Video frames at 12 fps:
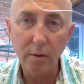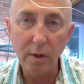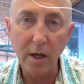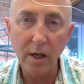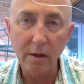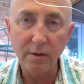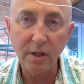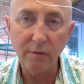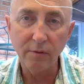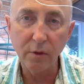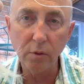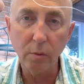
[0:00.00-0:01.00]
9 out of 10
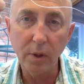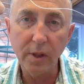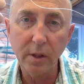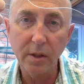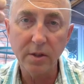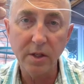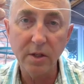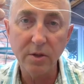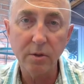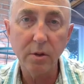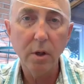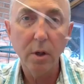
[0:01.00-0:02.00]
fluke will hit the teaser.